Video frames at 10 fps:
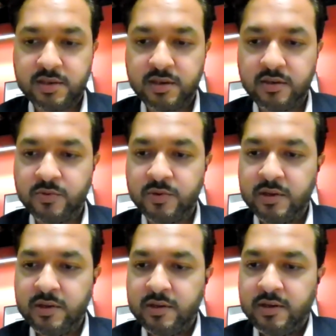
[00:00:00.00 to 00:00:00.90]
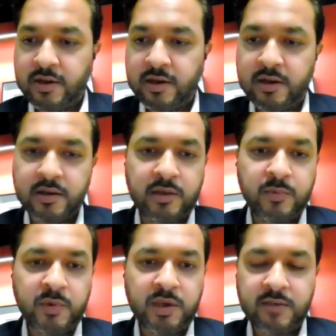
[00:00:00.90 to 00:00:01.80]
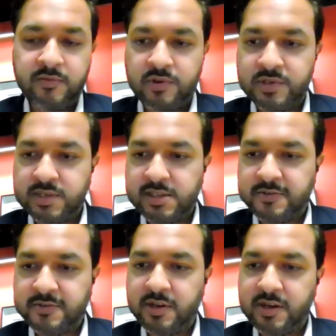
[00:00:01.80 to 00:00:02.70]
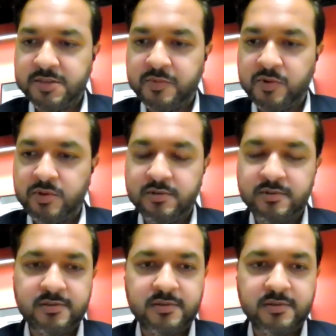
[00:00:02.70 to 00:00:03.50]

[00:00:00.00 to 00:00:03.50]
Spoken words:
Thank you. Can we have the results for the last poll?